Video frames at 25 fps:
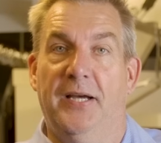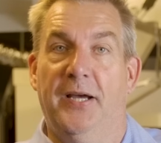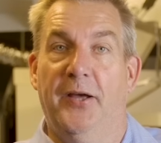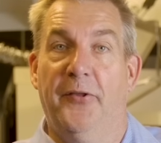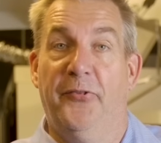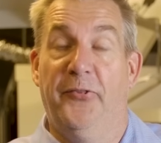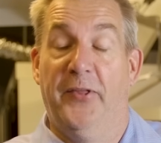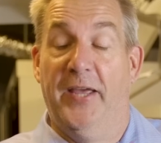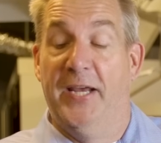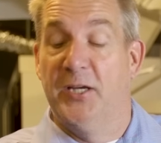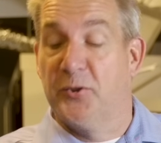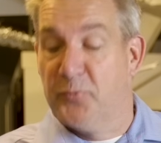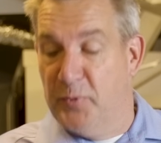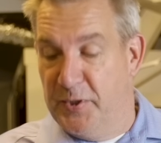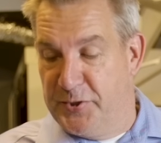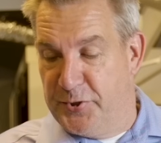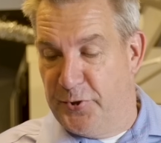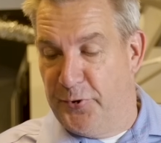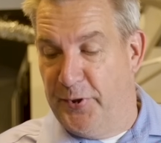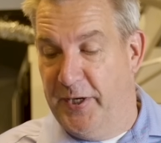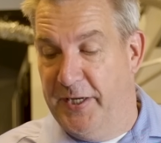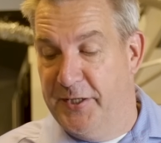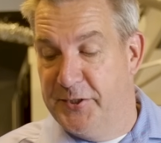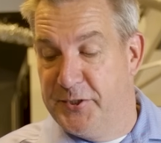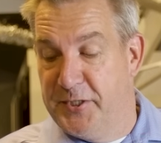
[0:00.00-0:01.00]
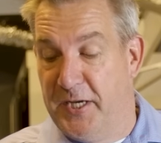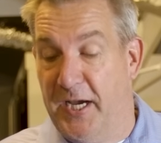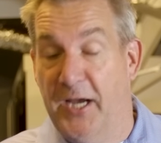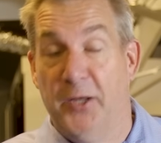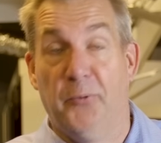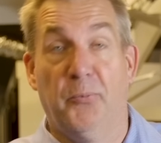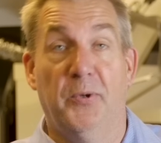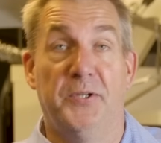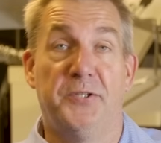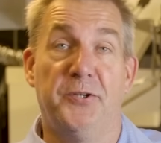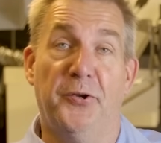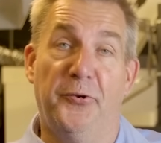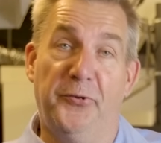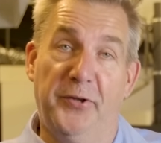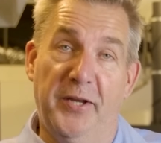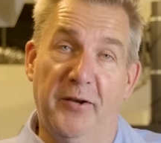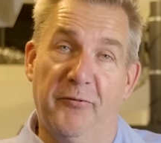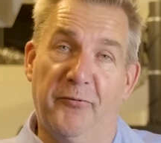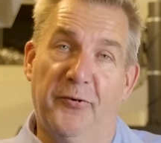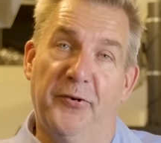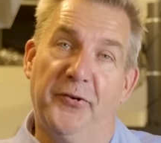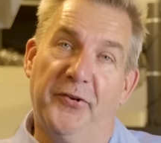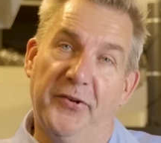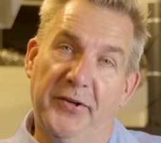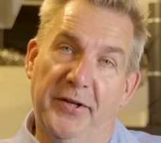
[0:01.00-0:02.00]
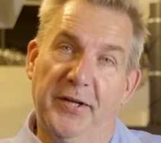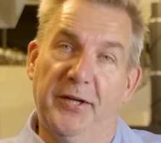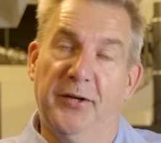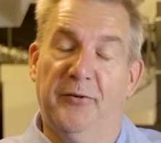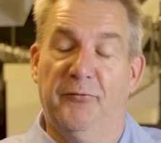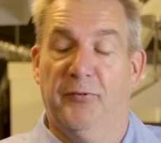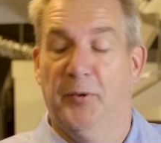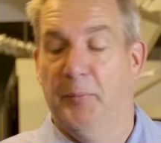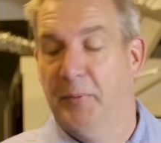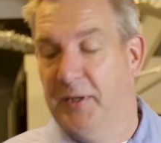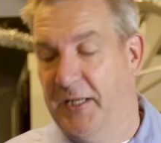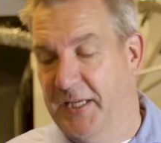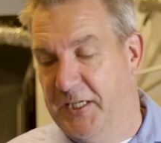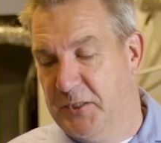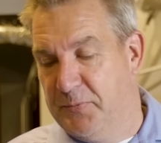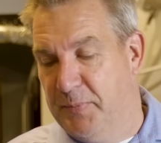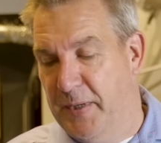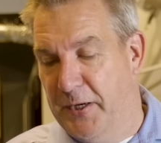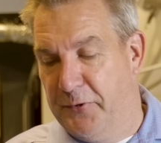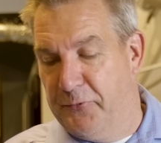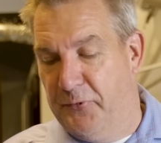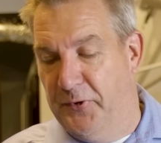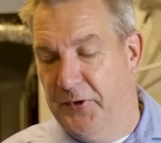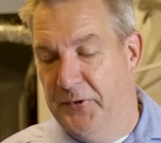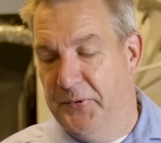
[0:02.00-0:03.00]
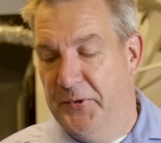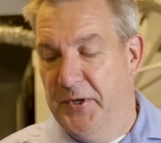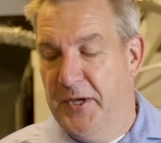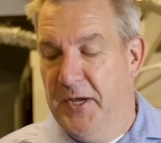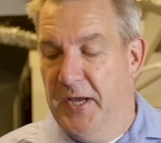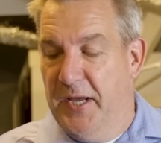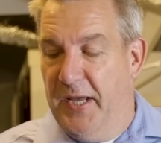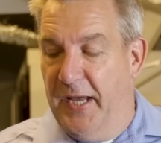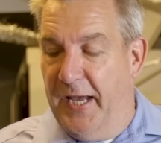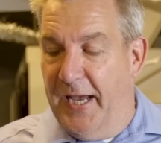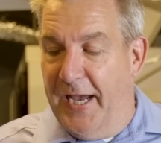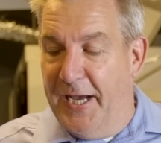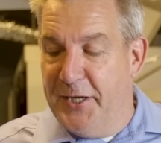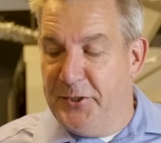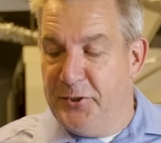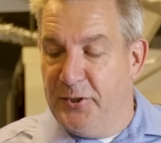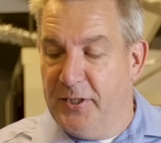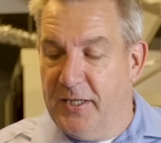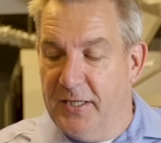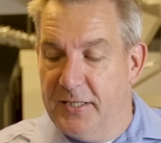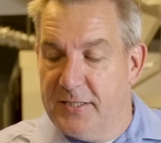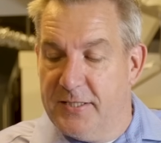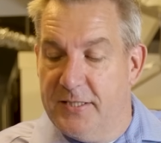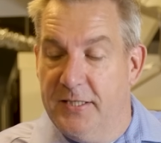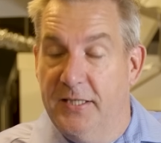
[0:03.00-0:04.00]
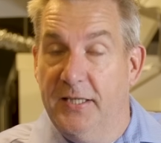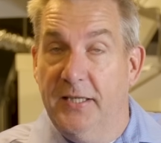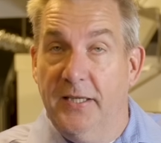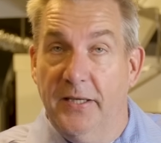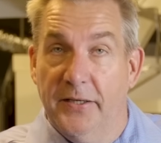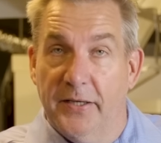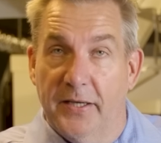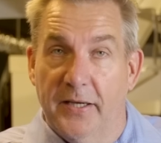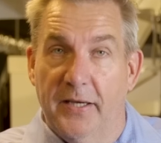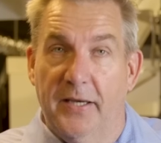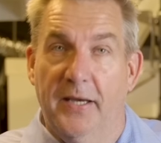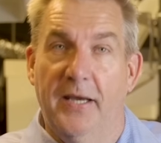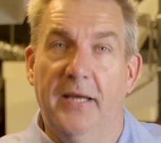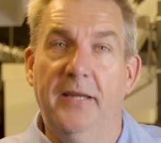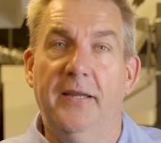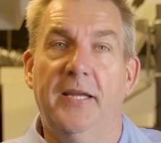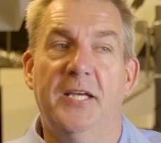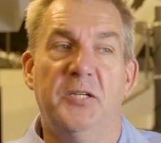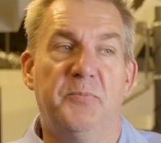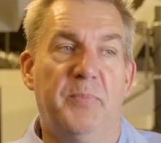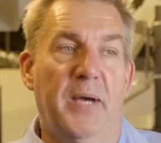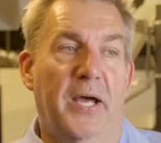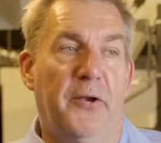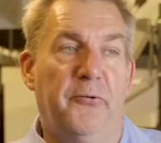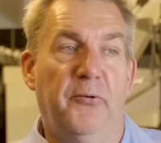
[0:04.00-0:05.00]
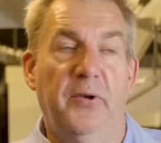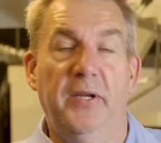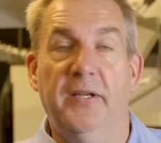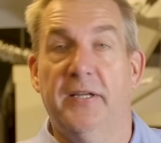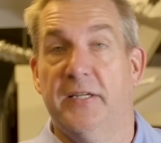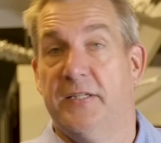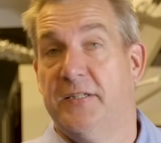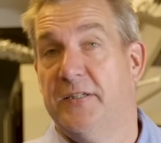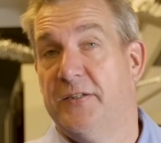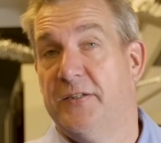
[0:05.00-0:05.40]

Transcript: uh, things which are inside which are different from a Lynx battery. As you can see in this battery, this